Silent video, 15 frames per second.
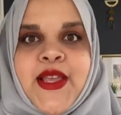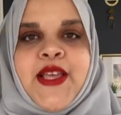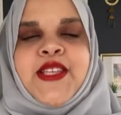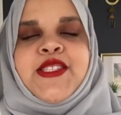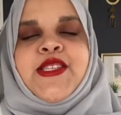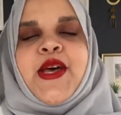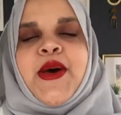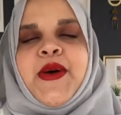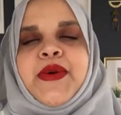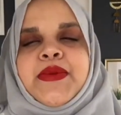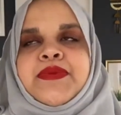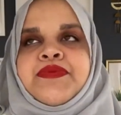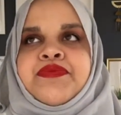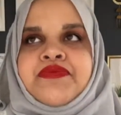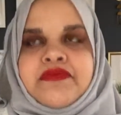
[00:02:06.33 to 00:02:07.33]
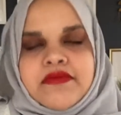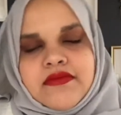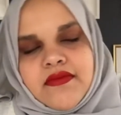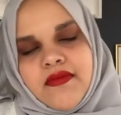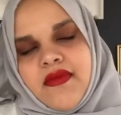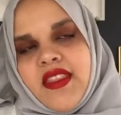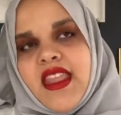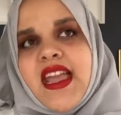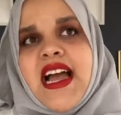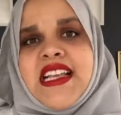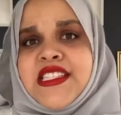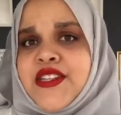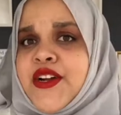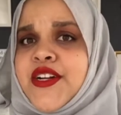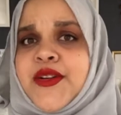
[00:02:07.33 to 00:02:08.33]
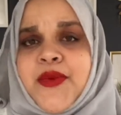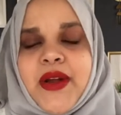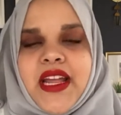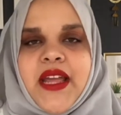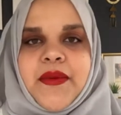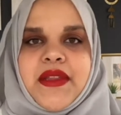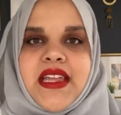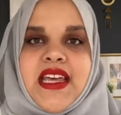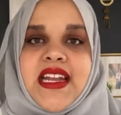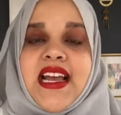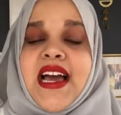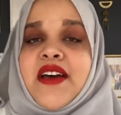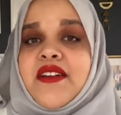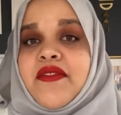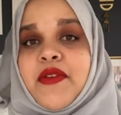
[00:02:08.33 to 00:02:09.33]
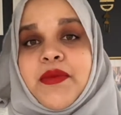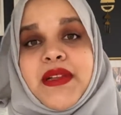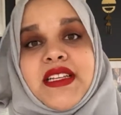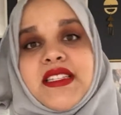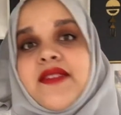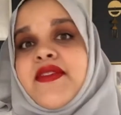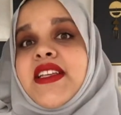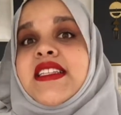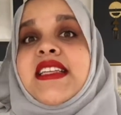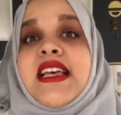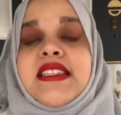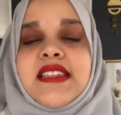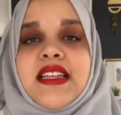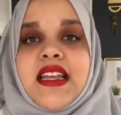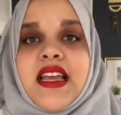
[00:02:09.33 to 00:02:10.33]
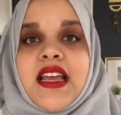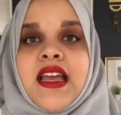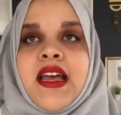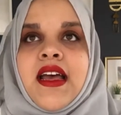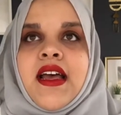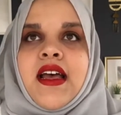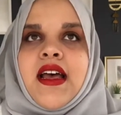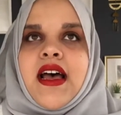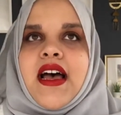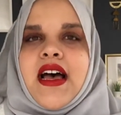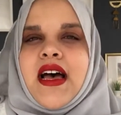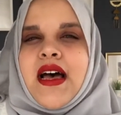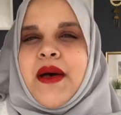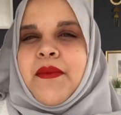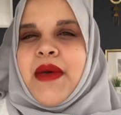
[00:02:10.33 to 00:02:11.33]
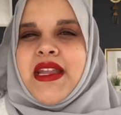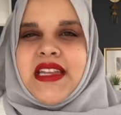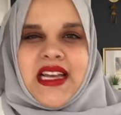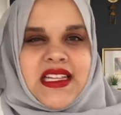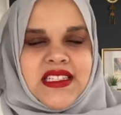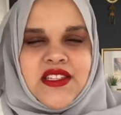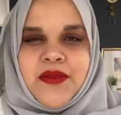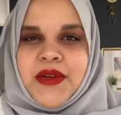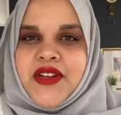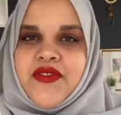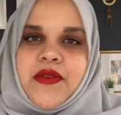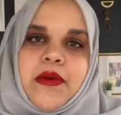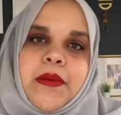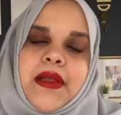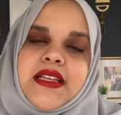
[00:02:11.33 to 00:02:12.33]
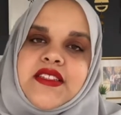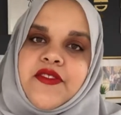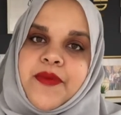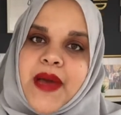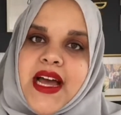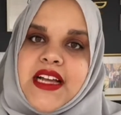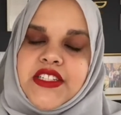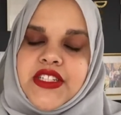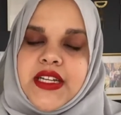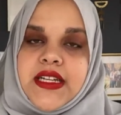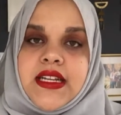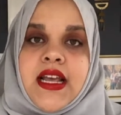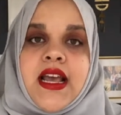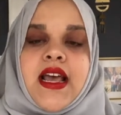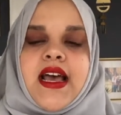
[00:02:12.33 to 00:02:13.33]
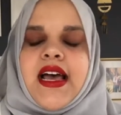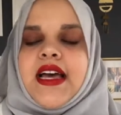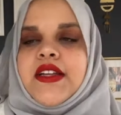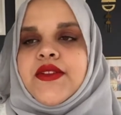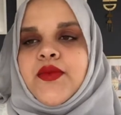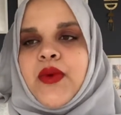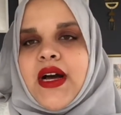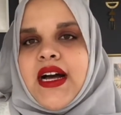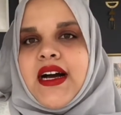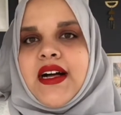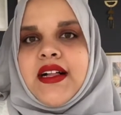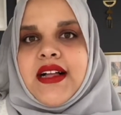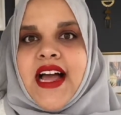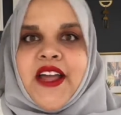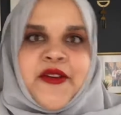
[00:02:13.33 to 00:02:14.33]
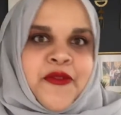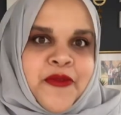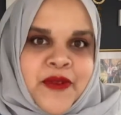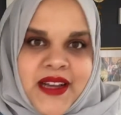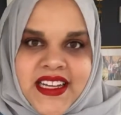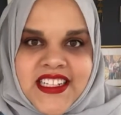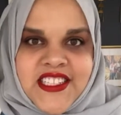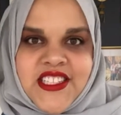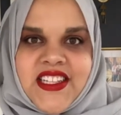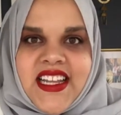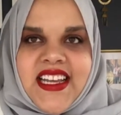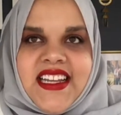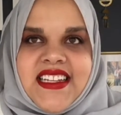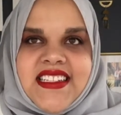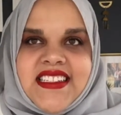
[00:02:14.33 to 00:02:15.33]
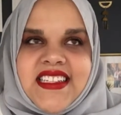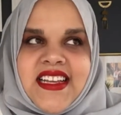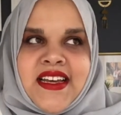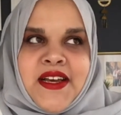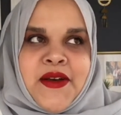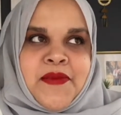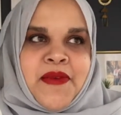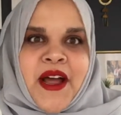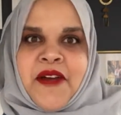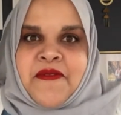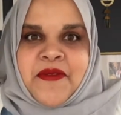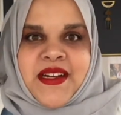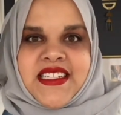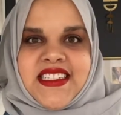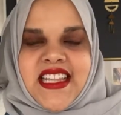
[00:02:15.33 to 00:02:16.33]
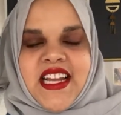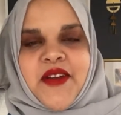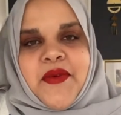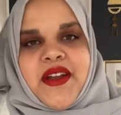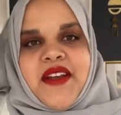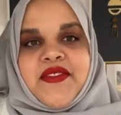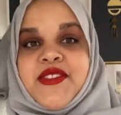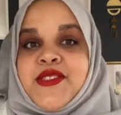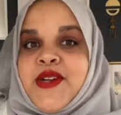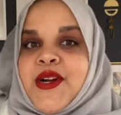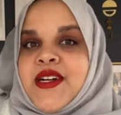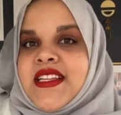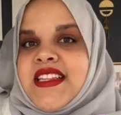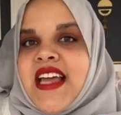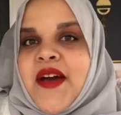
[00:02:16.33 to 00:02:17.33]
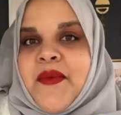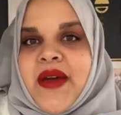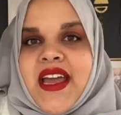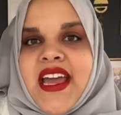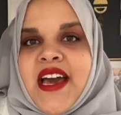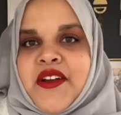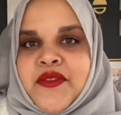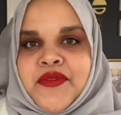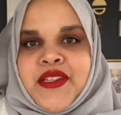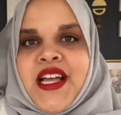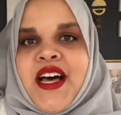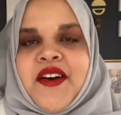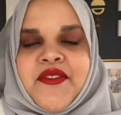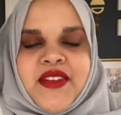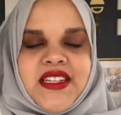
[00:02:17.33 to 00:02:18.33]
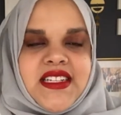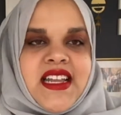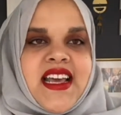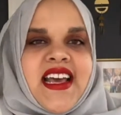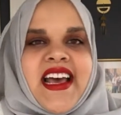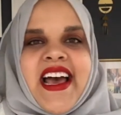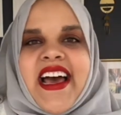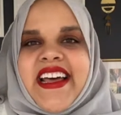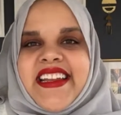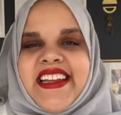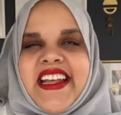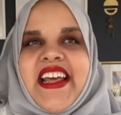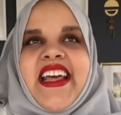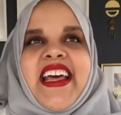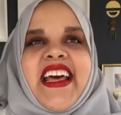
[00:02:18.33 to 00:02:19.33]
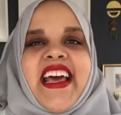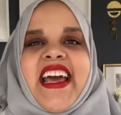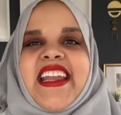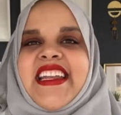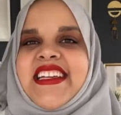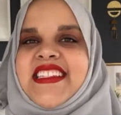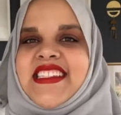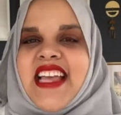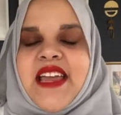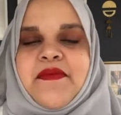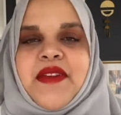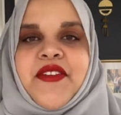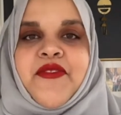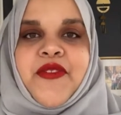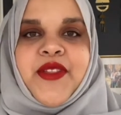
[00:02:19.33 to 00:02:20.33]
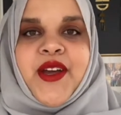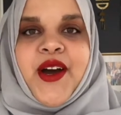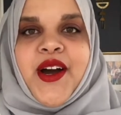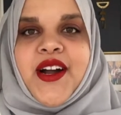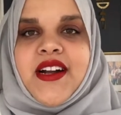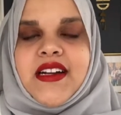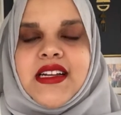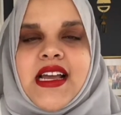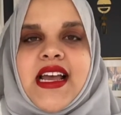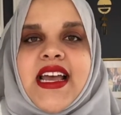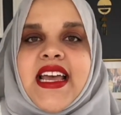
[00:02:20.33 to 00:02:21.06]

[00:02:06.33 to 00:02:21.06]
So I started working with henna out of a place of necessity, and not so much from a place of passion. And while I wish that it would have started that way, out of love and and excitement for the art,